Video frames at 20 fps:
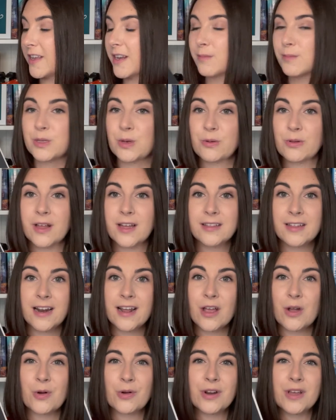I'm so glad that
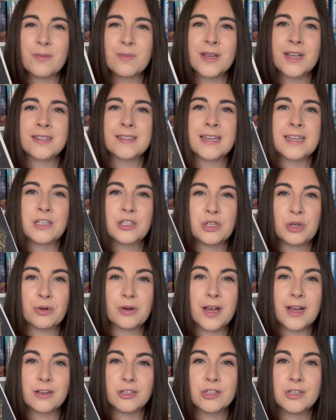I own it because I don't
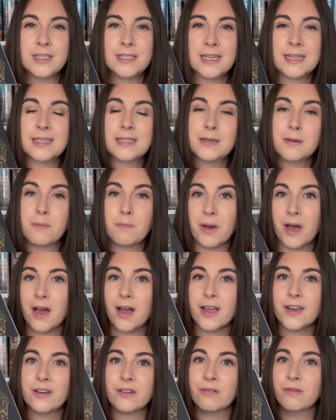actually tend to
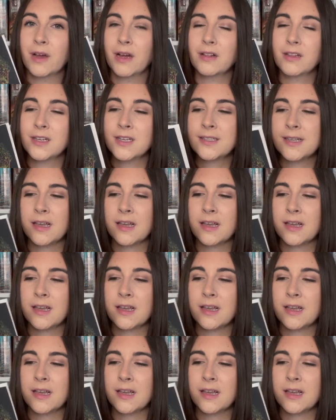buy novellas.